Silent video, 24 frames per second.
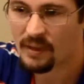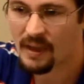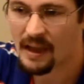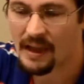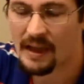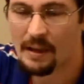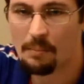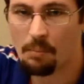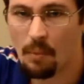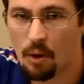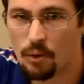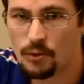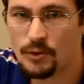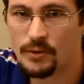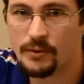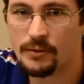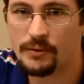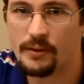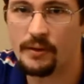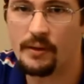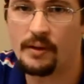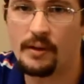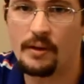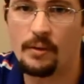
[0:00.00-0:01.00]
and most of
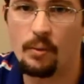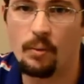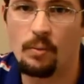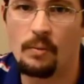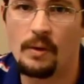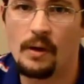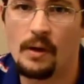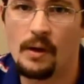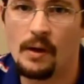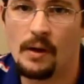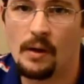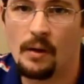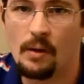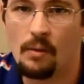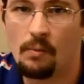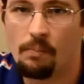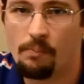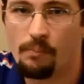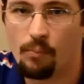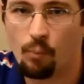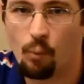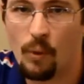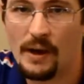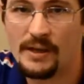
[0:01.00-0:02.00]
the
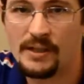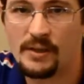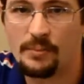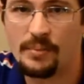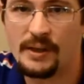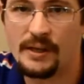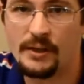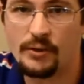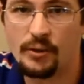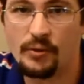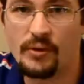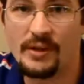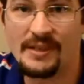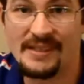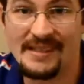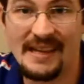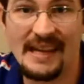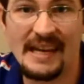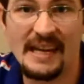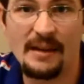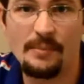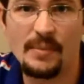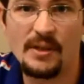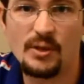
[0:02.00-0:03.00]
recipes are the
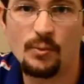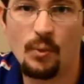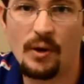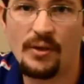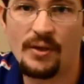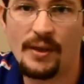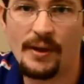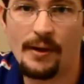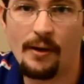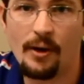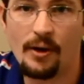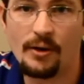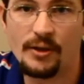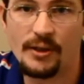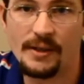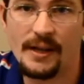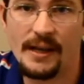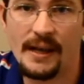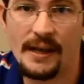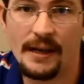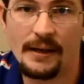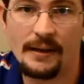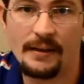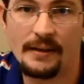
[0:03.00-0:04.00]
same as what they are
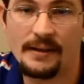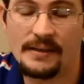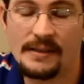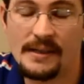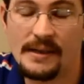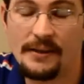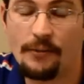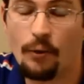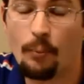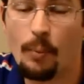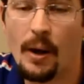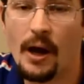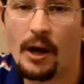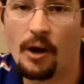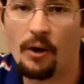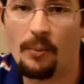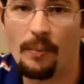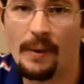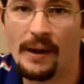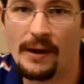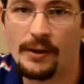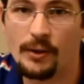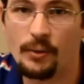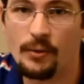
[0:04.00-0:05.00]
today, because I have a modern
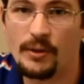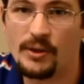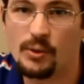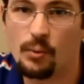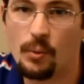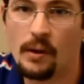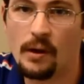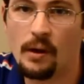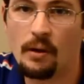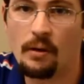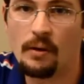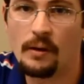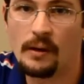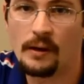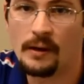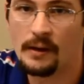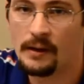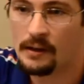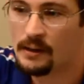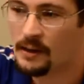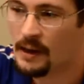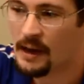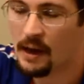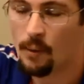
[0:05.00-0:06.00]
manual as well.
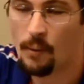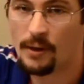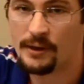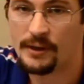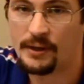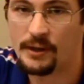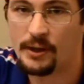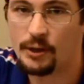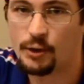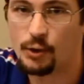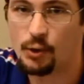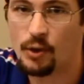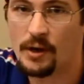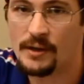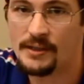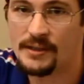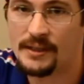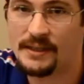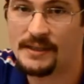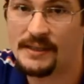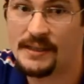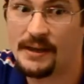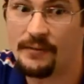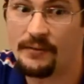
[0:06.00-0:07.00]
I wasn't going to trust
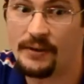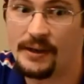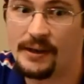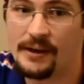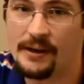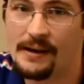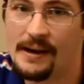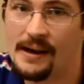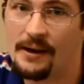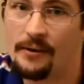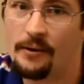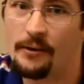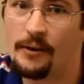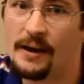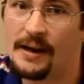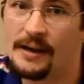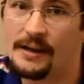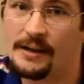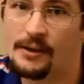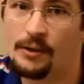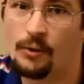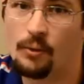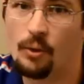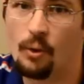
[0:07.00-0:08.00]
a 70 or 80
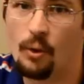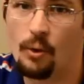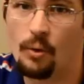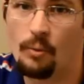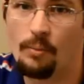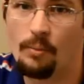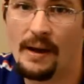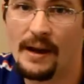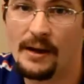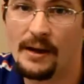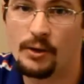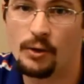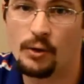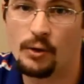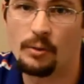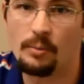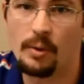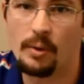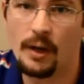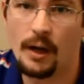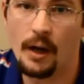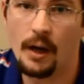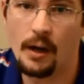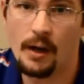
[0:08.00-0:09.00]
year old
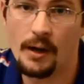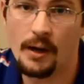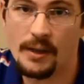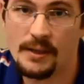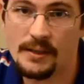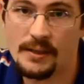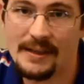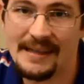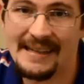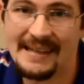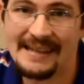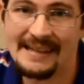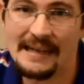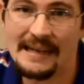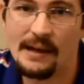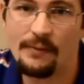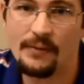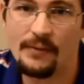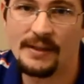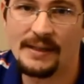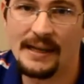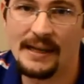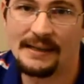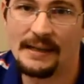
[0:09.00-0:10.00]
manual because they didn't have
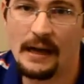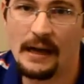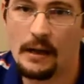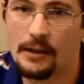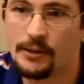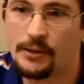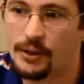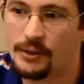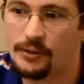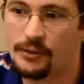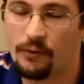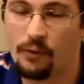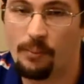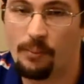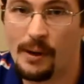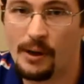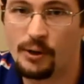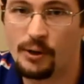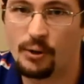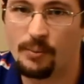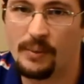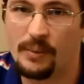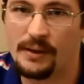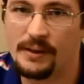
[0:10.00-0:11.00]
the technology for
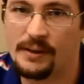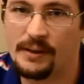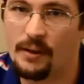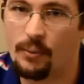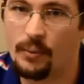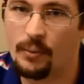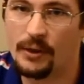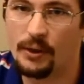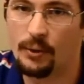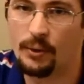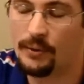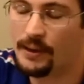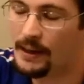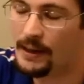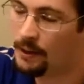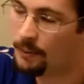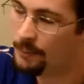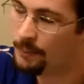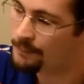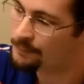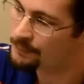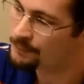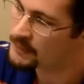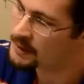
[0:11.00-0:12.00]
measurement that we do now.
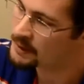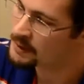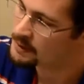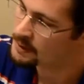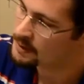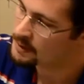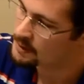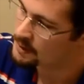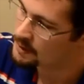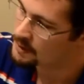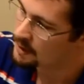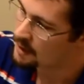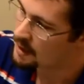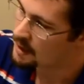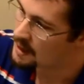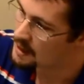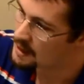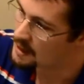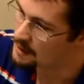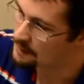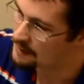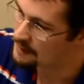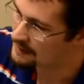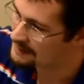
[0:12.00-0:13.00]

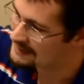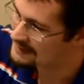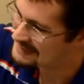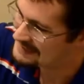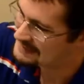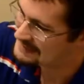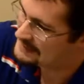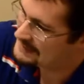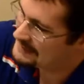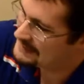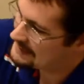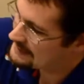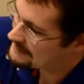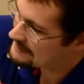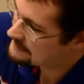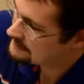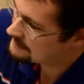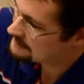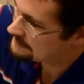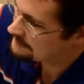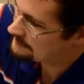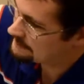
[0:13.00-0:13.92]
It did